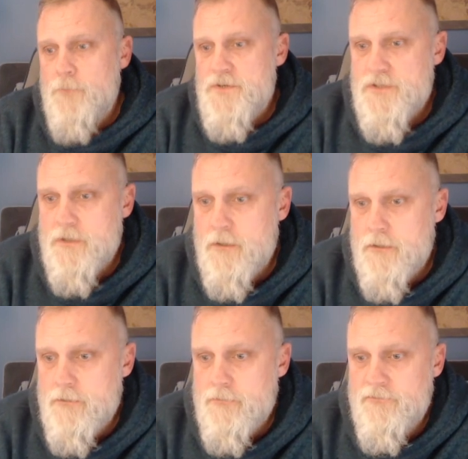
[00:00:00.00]

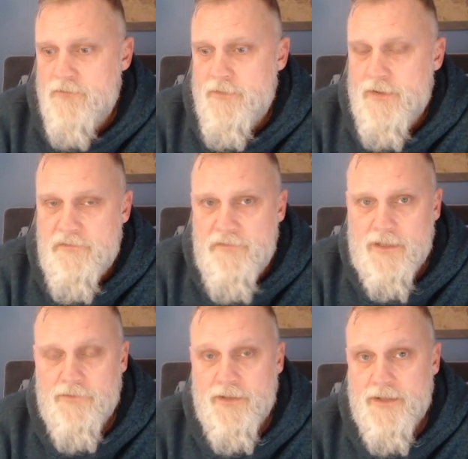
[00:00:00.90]
are very
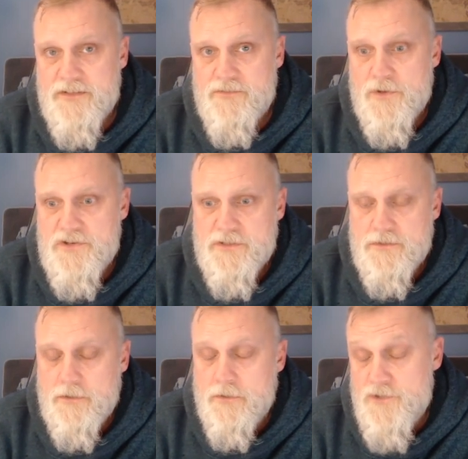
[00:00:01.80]
ineffective against Russian
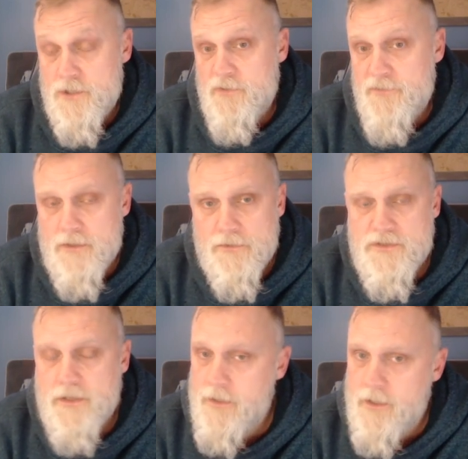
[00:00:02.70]
or German vehicles,
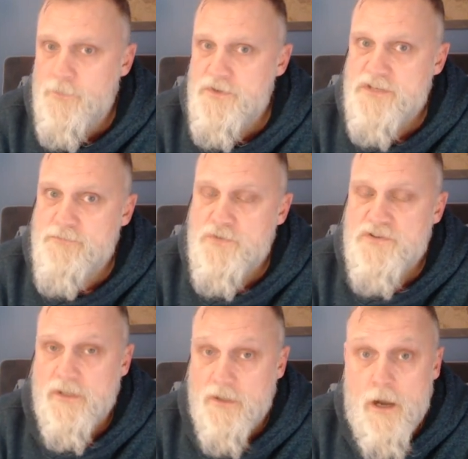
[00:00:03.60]
again, which is most of
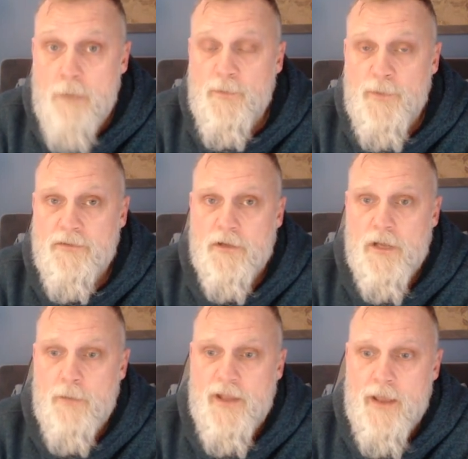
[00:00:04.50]
the complement
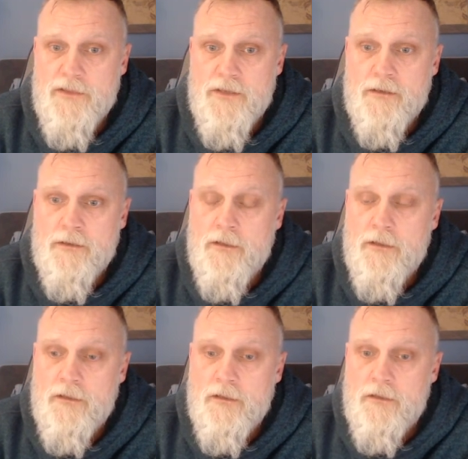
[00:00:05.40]
coming at you.
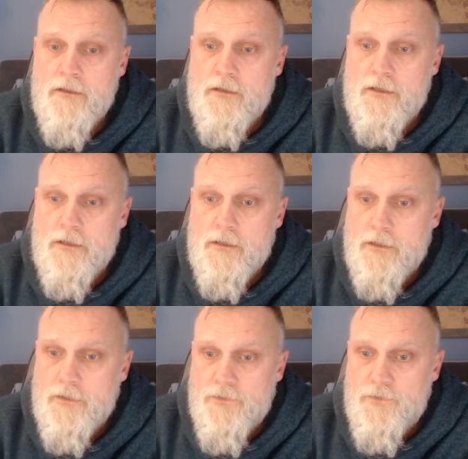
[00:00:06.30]

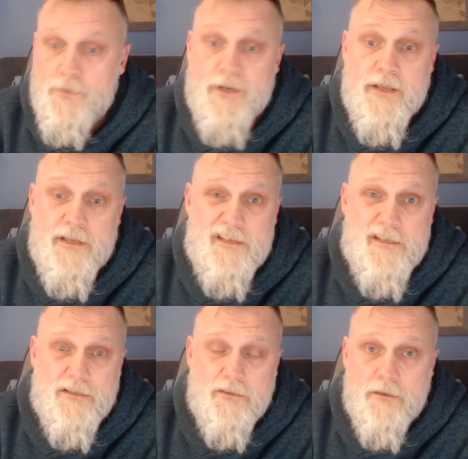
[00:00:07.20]

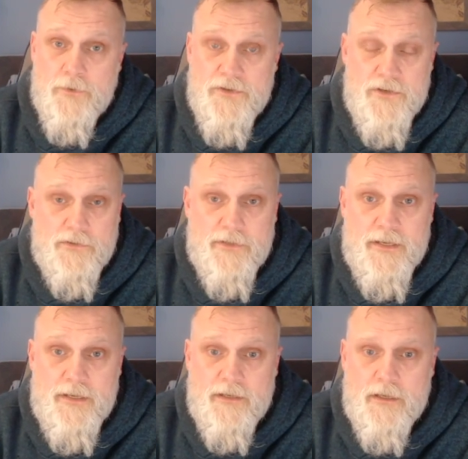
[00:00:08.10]
3s are what you
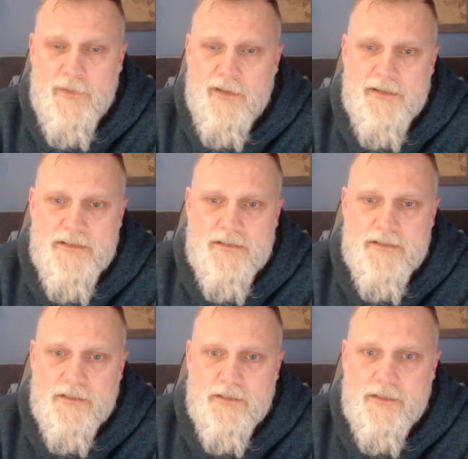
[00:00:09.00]
need. I mean, it's
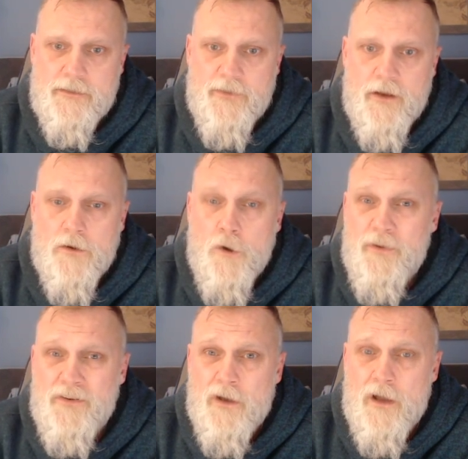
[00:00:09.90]
they are
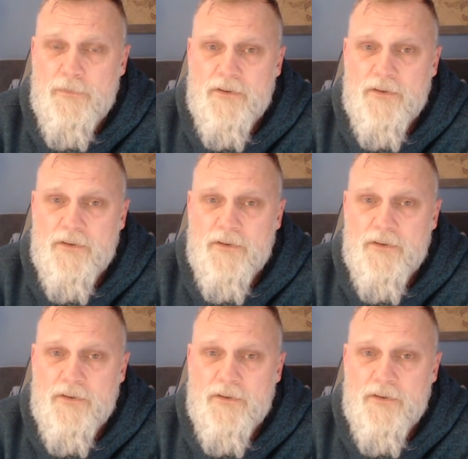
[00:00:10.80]
open-topped,